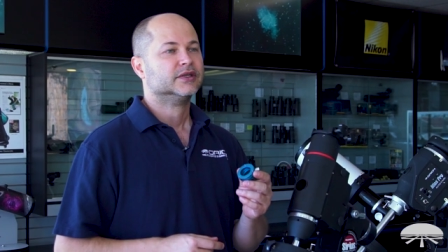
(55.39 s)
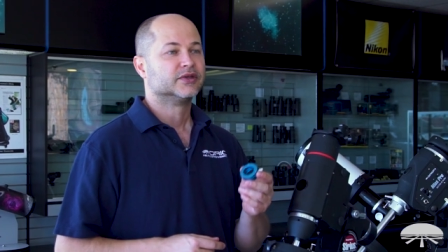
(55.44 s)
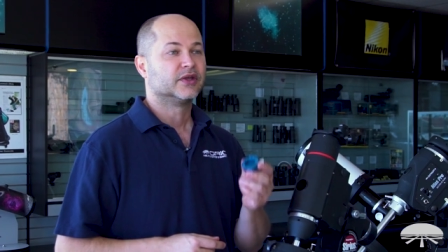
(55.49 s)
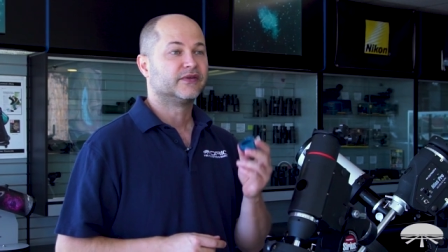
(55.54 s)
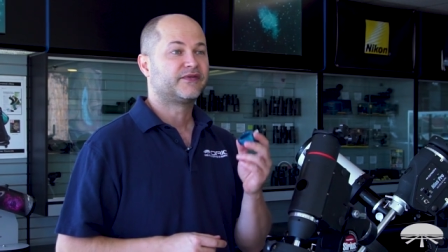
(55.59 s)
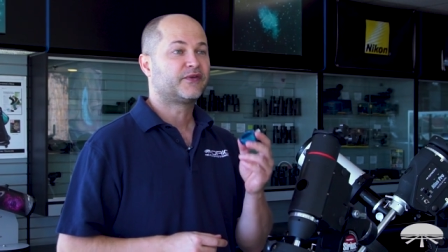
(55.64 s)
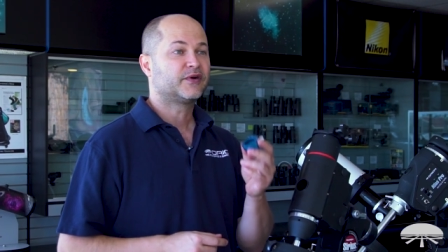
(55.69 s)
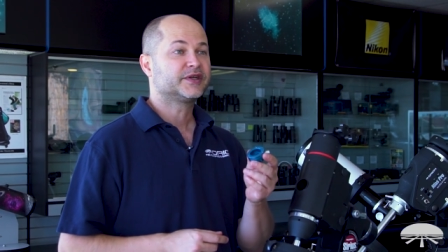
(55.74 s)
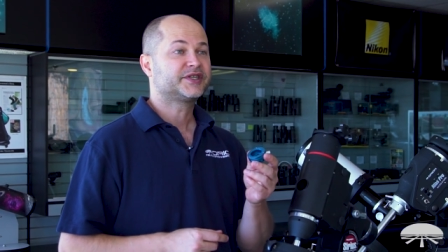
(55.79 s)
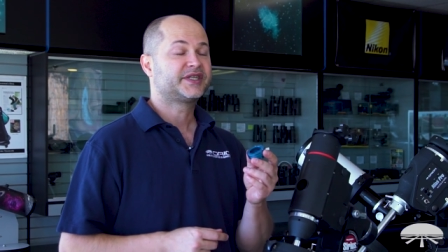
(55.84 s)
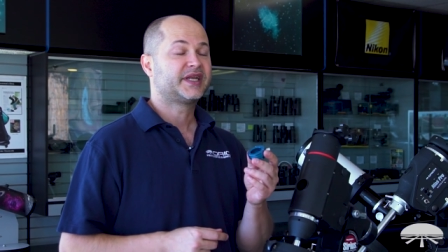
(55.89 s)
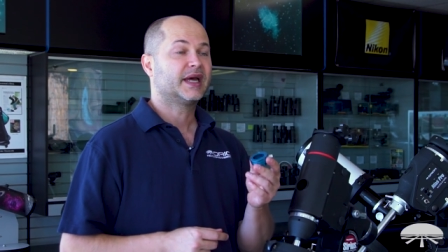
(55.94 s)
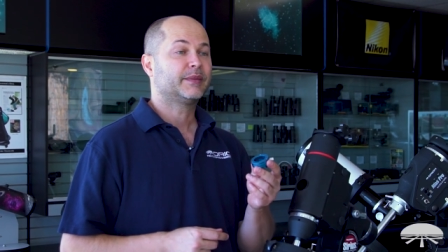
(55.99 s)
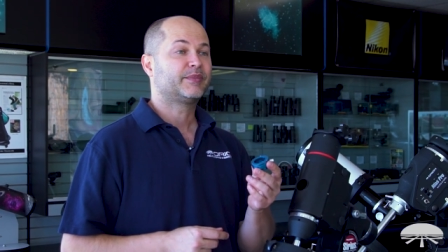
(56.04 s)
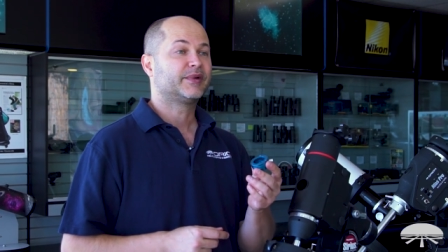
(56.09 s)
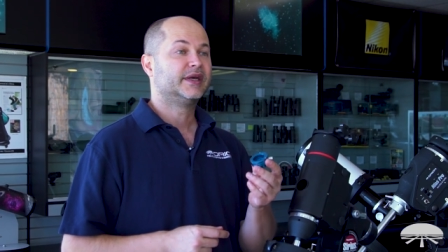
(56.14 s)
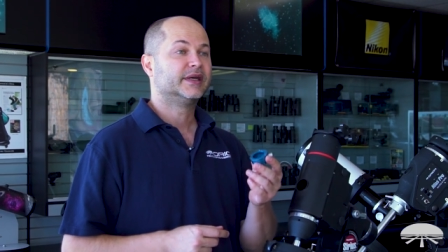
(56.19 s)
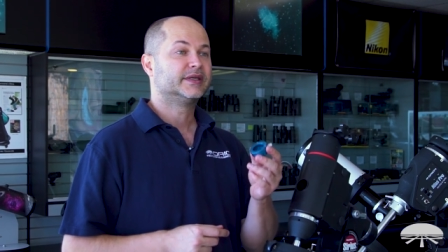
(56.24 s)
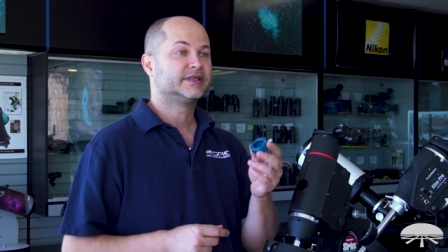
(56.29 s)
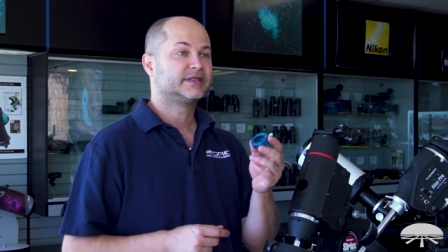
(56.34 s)
So the first
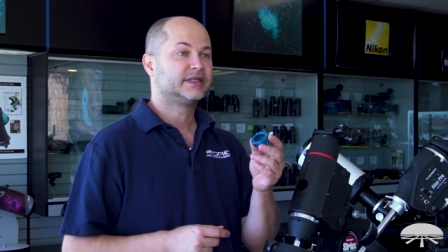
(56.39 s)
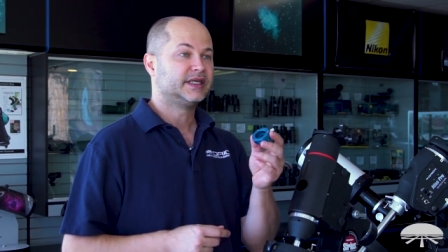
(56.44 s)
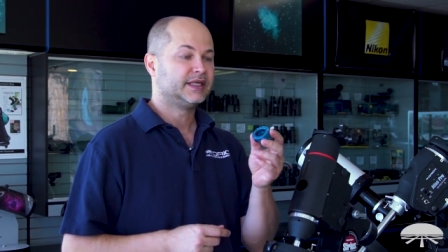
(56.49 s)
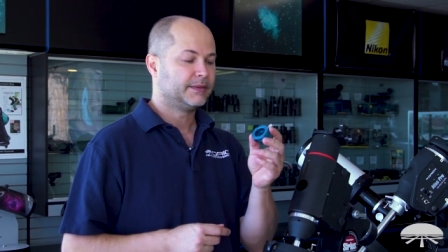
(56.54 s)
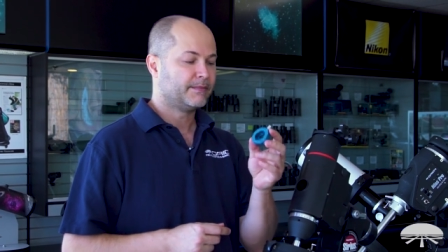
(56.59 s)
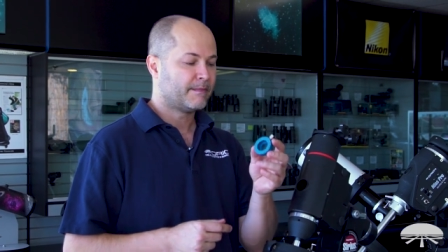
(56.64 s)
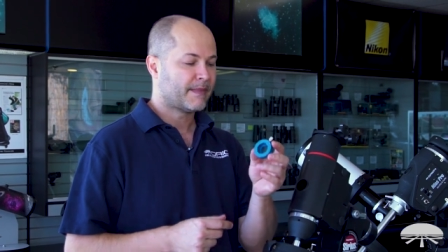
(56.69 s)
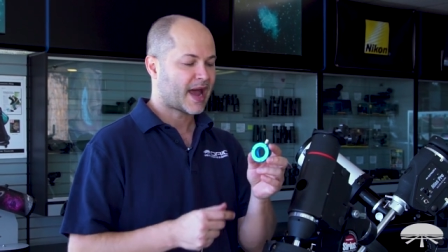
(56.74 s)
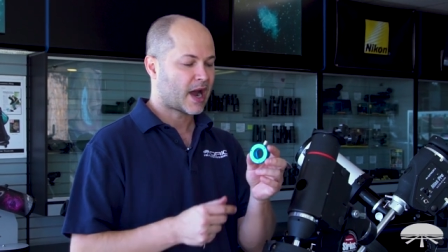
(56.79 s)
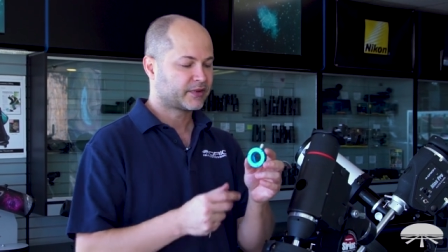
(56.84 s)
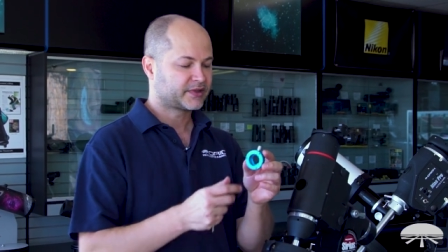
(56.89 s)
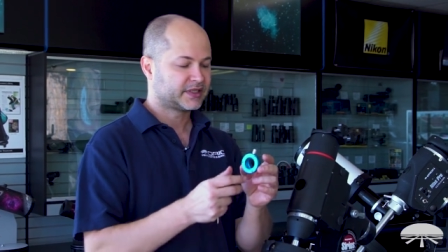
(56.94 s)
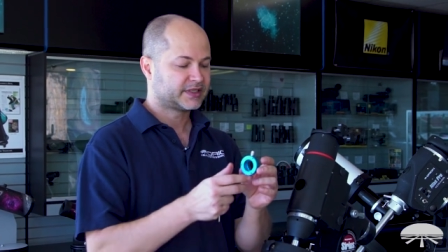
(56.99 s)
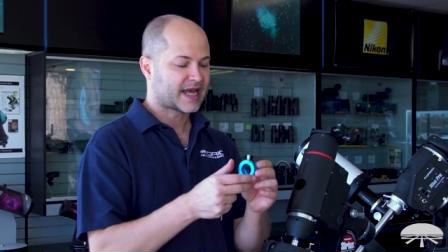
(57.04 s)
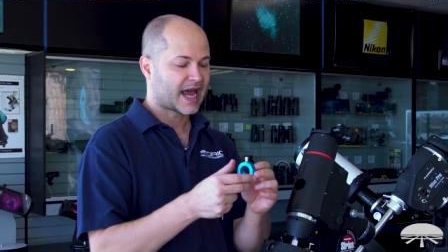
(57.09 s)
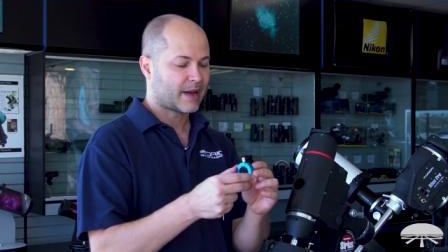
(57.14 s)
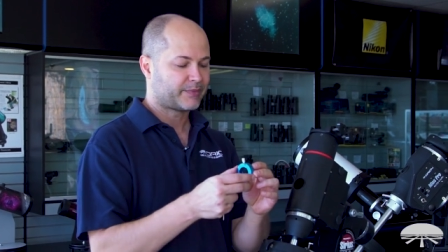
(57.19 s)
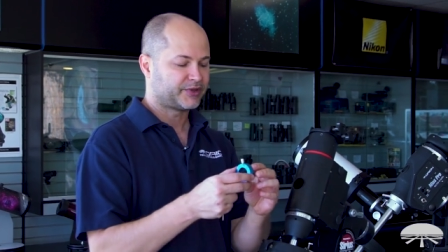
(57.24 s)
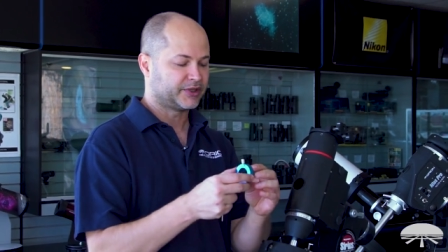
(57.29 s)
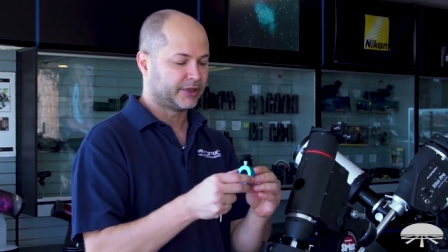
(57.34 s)
step is the mount
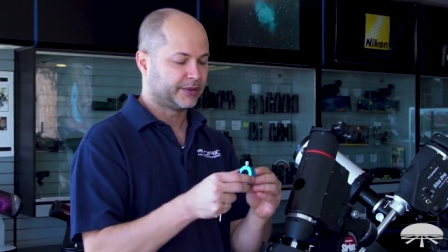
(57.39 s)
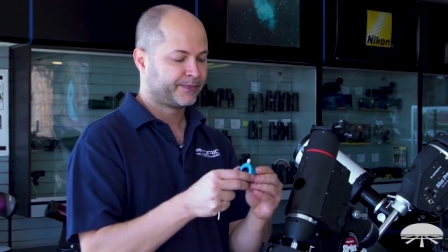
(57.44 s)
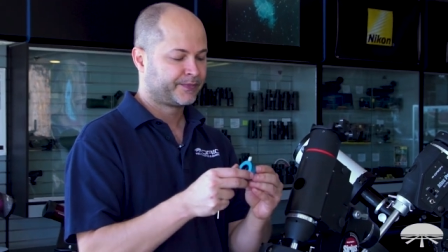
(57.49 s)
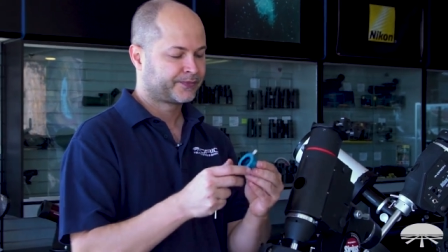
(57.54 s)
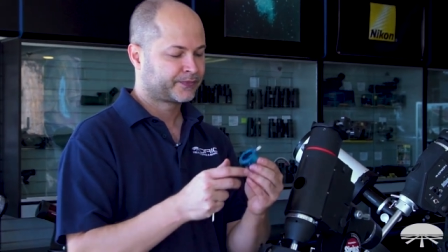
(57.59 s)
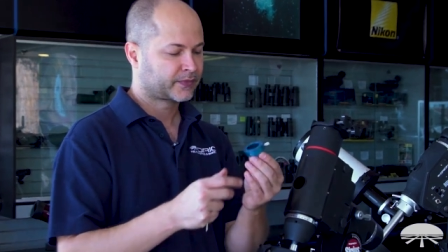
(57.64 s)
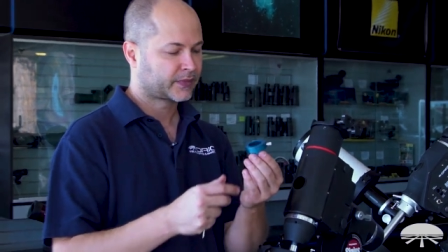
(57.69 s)
adapter.